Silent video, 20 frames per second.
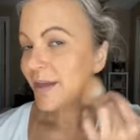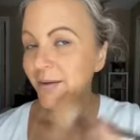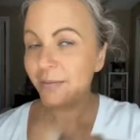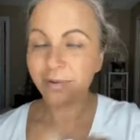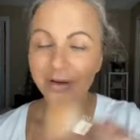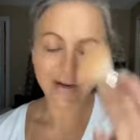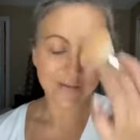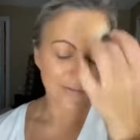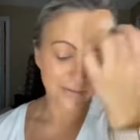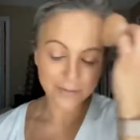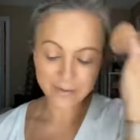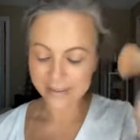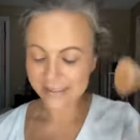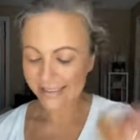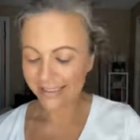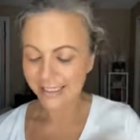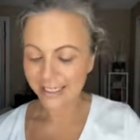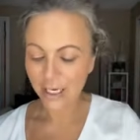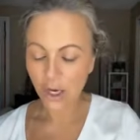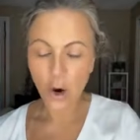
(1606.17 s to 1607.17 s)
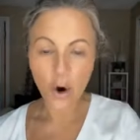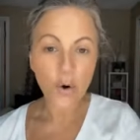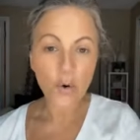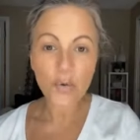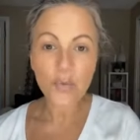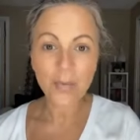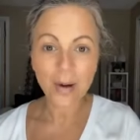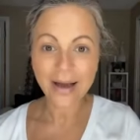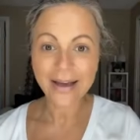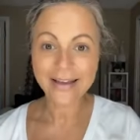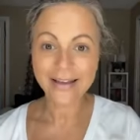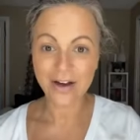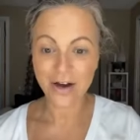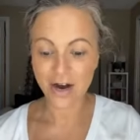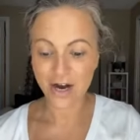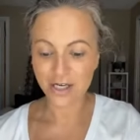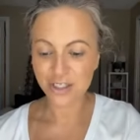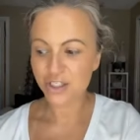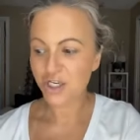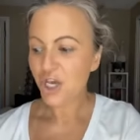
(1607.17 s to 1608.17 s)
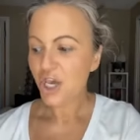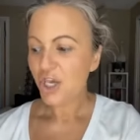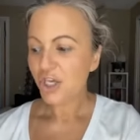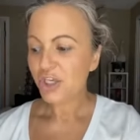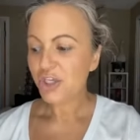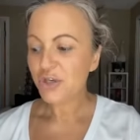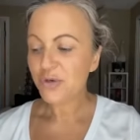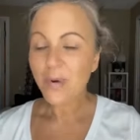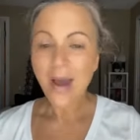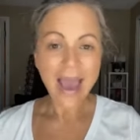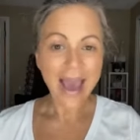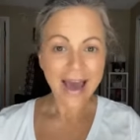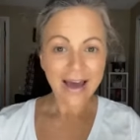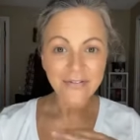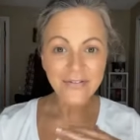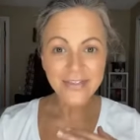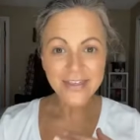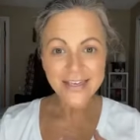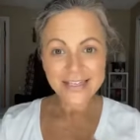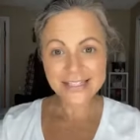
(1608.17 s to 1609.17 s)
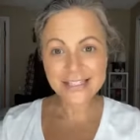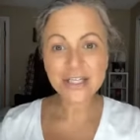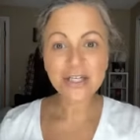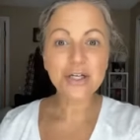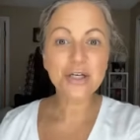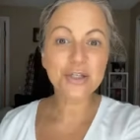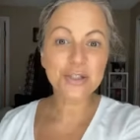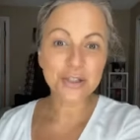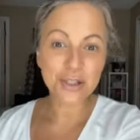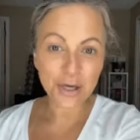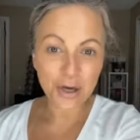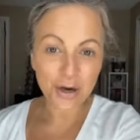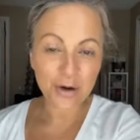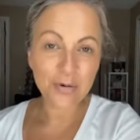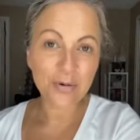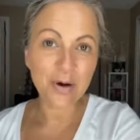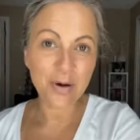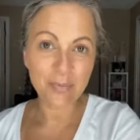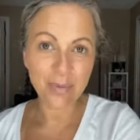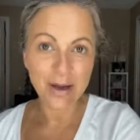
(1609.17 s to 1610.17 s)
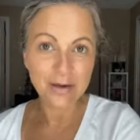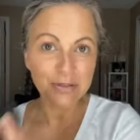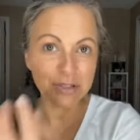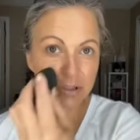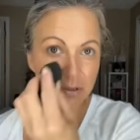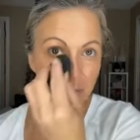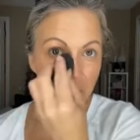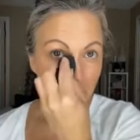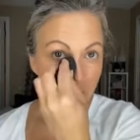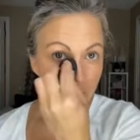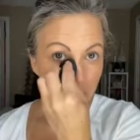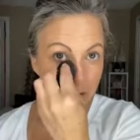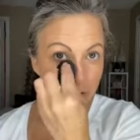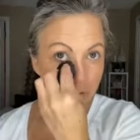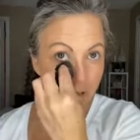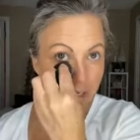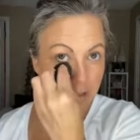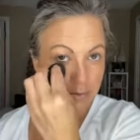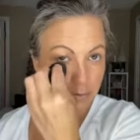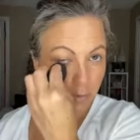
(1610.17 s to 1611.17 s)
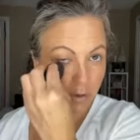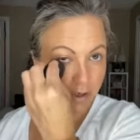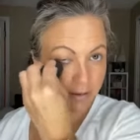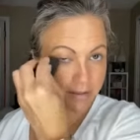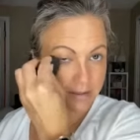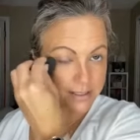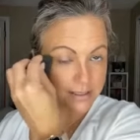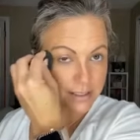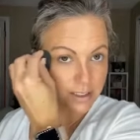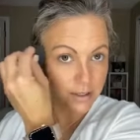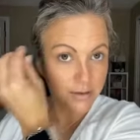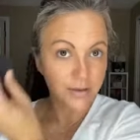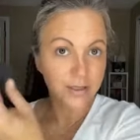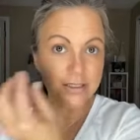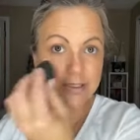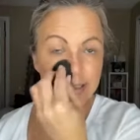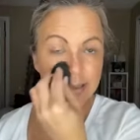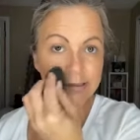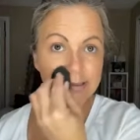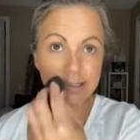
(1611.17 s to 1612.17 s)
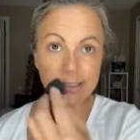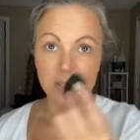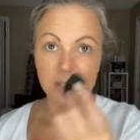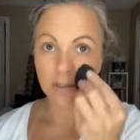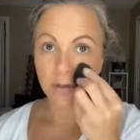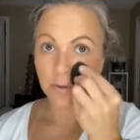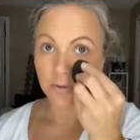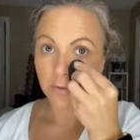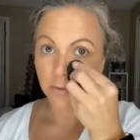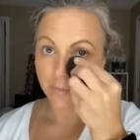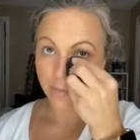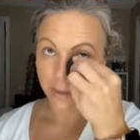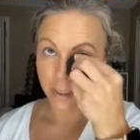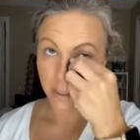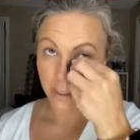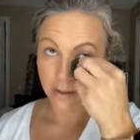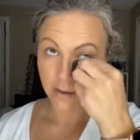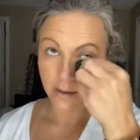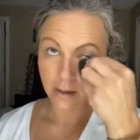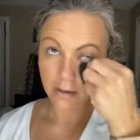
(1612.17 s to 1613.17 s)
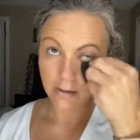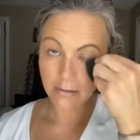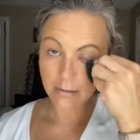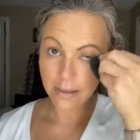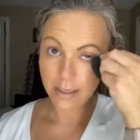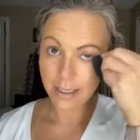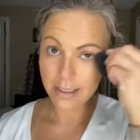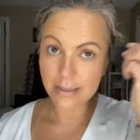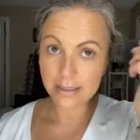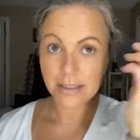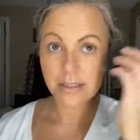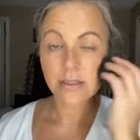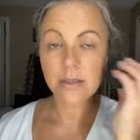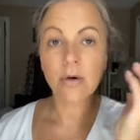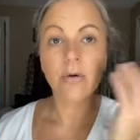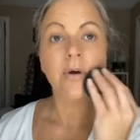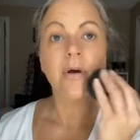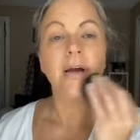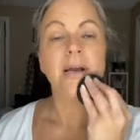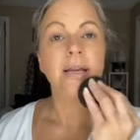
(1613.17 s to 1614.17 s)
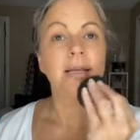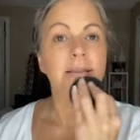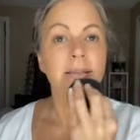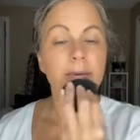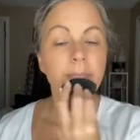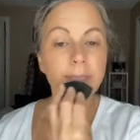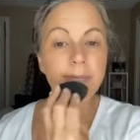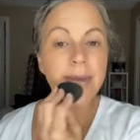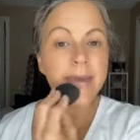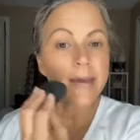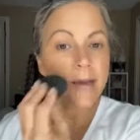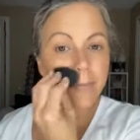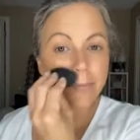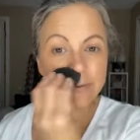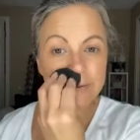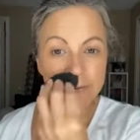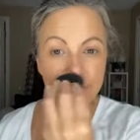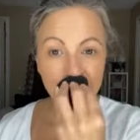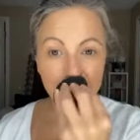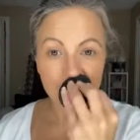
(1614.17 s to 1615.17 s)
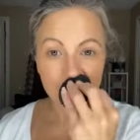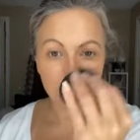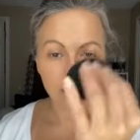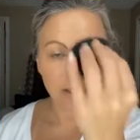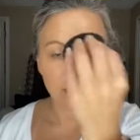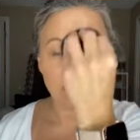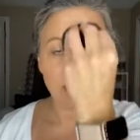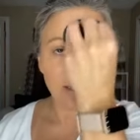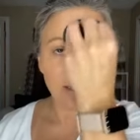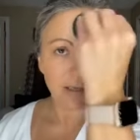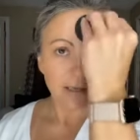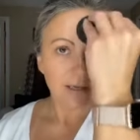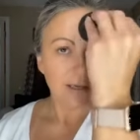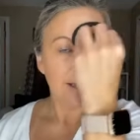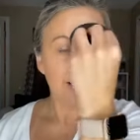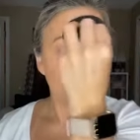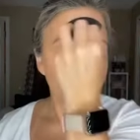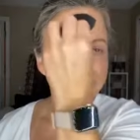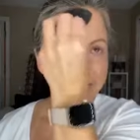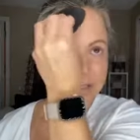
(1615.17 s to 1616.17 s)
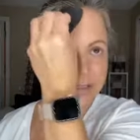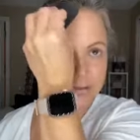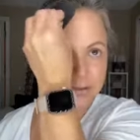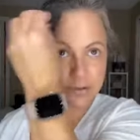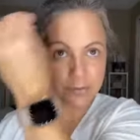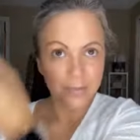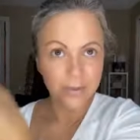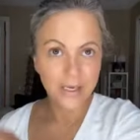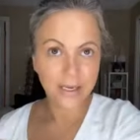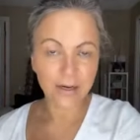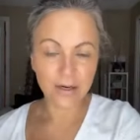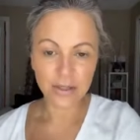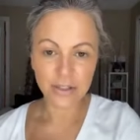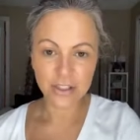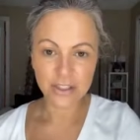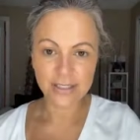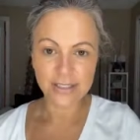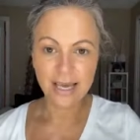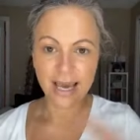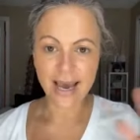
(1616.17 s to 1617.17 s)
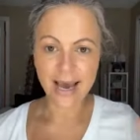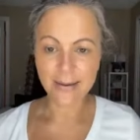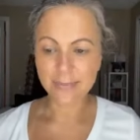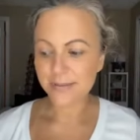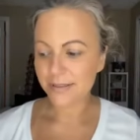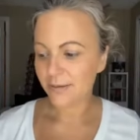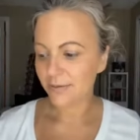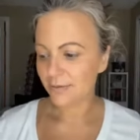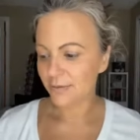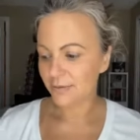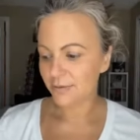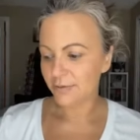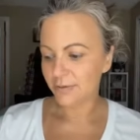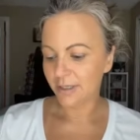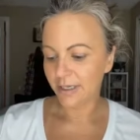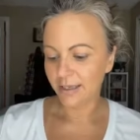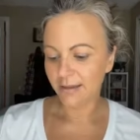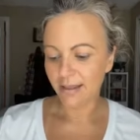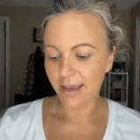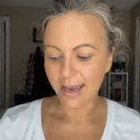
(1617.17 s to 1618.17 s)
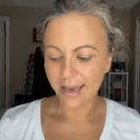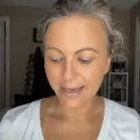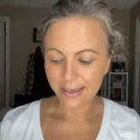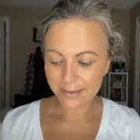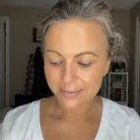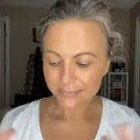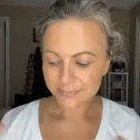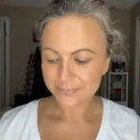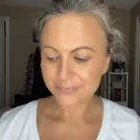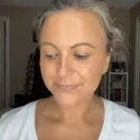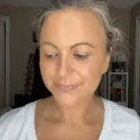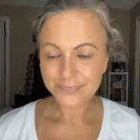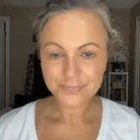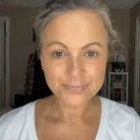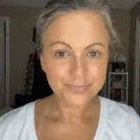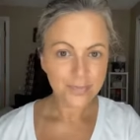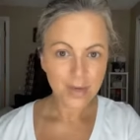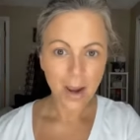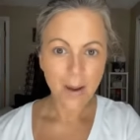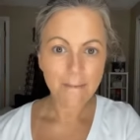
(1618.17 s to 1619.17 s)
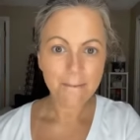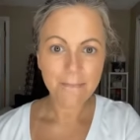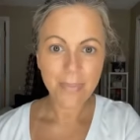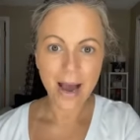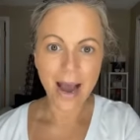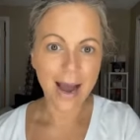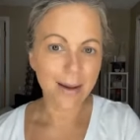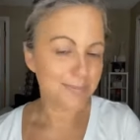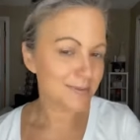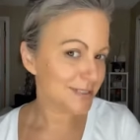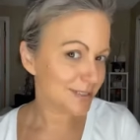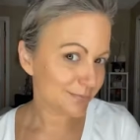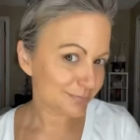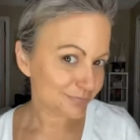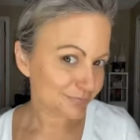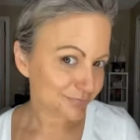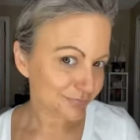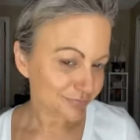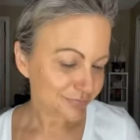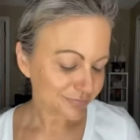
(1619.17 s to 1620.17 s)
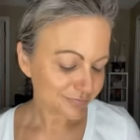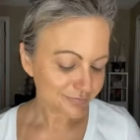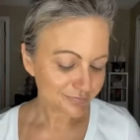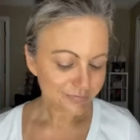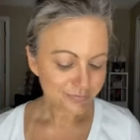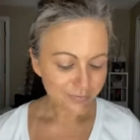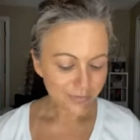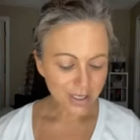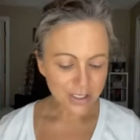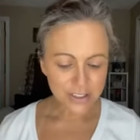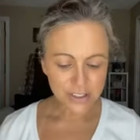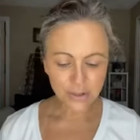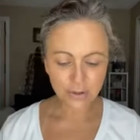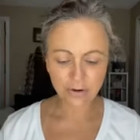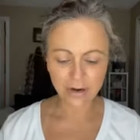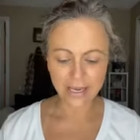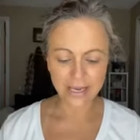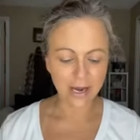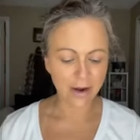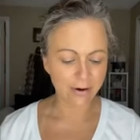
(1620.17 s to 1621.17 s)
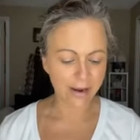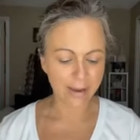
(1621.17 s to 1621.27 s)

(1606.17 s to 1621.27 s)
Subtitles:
when everyone's like, oh my gosh, you have this glow about you. You guys, one of the secrets is this illuminator. It's so good. The makeup is really good and the illuminator just absolutely like pops. So great. All